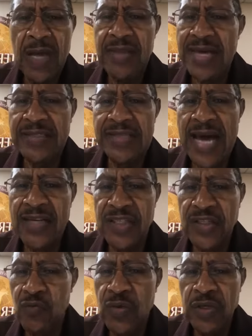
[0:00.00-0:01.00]
that is out of
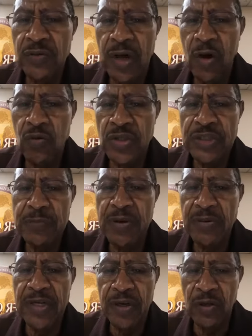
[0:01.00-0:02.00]
his will, the Holy
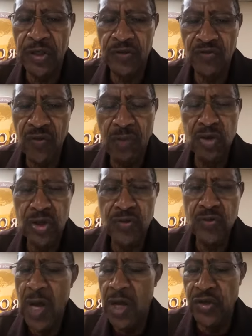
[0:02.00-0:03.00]
Spirit is going to trouble
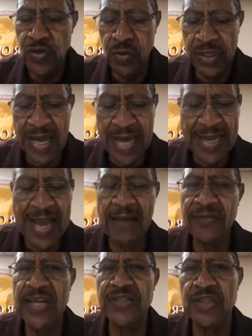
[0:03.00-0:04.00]
you. You will not
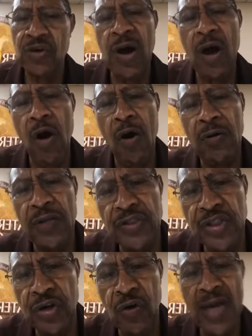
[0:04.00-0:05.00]
have that joy. All the
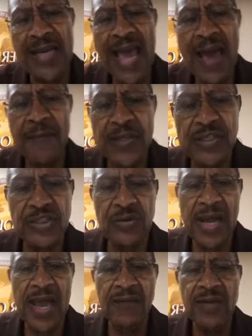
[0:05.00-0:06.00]
joy and happiness you
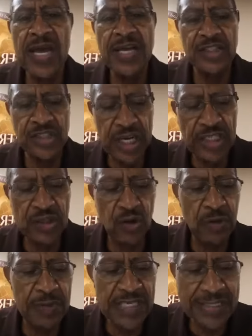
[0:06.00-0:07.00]
have is just going
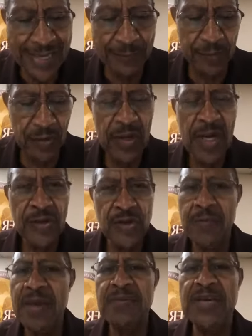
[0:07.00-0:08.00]
to be temporal. You
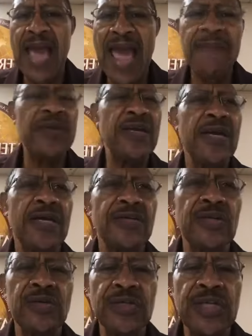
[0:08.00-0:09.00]
may be happy.
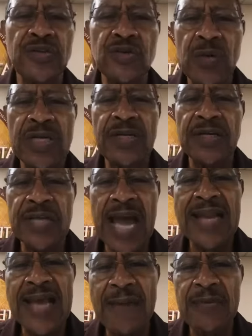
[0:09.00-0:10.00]
You know, you went here and
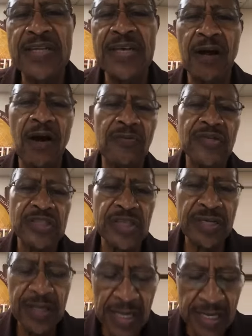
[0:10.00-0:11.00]
got happy, and then all of a
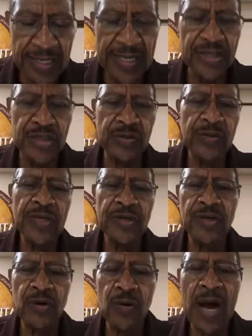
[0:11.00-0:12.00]
sudden it hit you. You
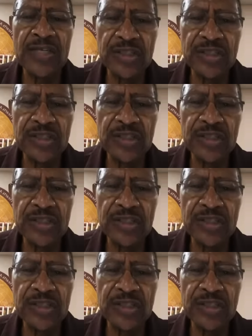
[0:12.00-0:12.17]
know,